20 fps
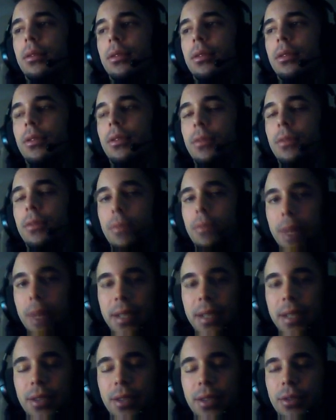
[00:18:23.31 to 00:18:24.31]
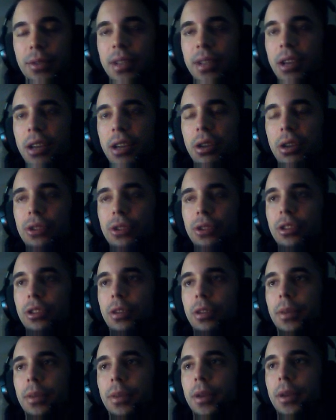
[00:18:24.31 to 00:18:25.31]
Don't mess your psychology
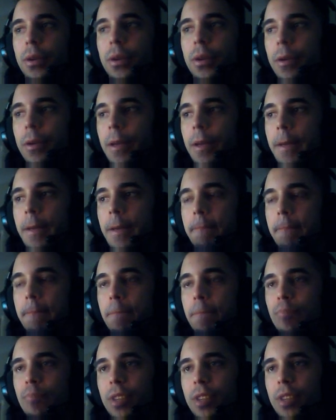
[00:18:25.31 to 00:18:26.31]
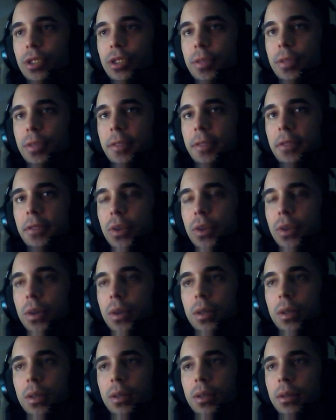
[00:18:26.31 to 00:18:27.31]
up, you know. Just be
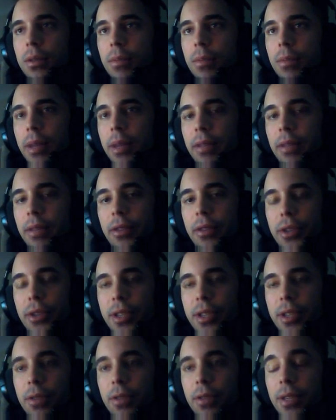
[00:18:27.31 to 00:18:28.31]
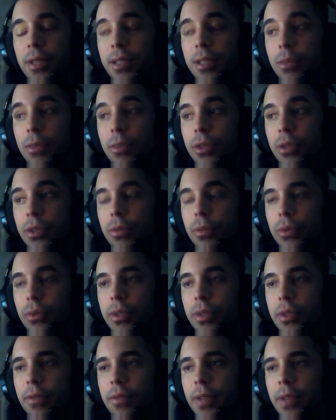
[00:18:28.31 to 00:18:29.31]
focused. Believe in yourself. That's the most
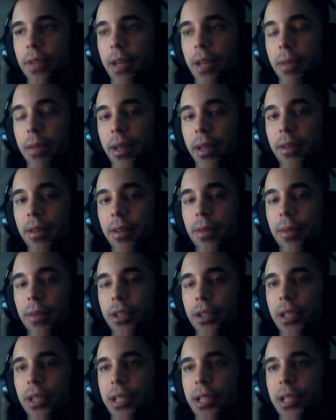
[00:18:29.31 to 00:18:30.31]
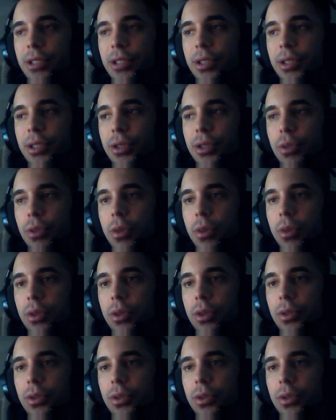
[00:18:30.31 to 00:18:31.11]
important thing. I believed in my strategy so much.